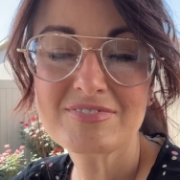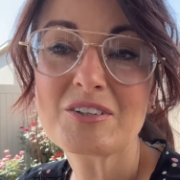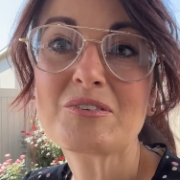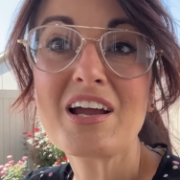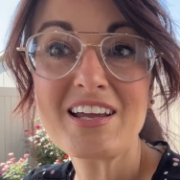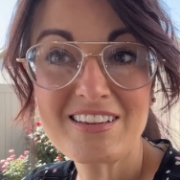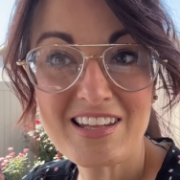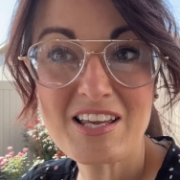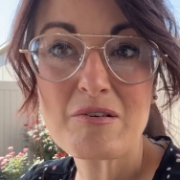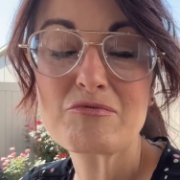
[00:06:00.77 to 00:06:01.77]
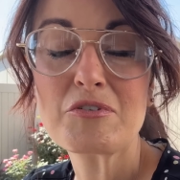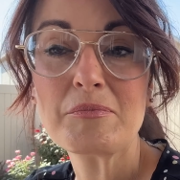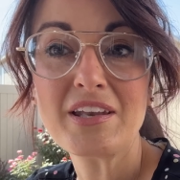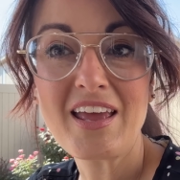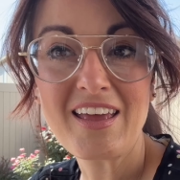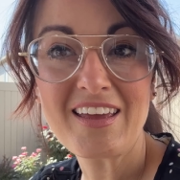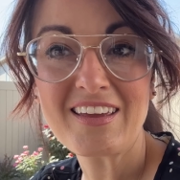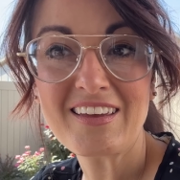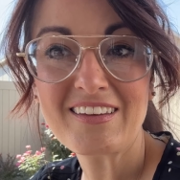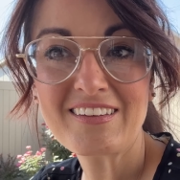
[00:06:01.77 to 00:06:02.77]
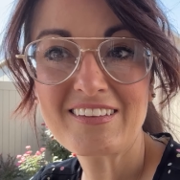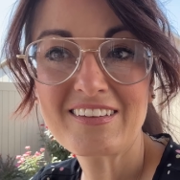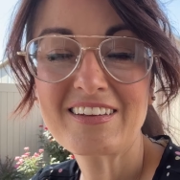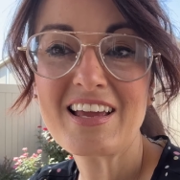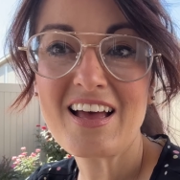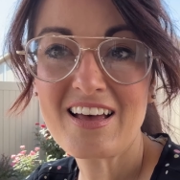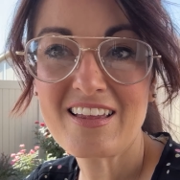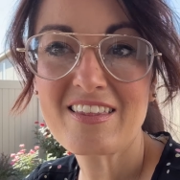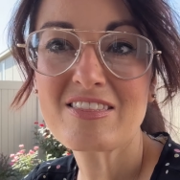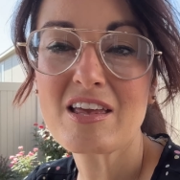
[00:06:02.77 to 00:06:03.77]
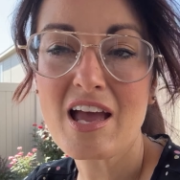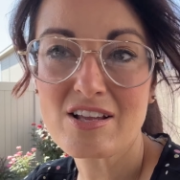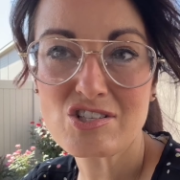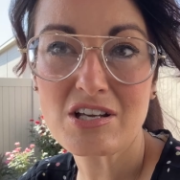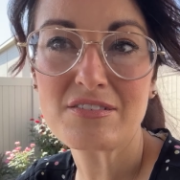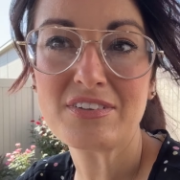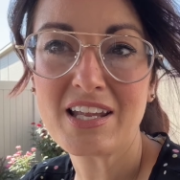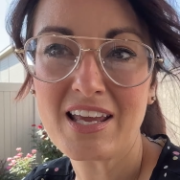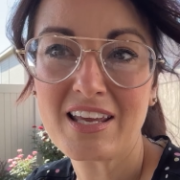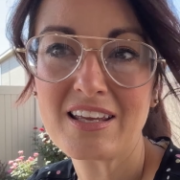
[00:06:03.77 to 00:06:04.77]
Right, they come from an egg. Yeah, they hatch out of an egg.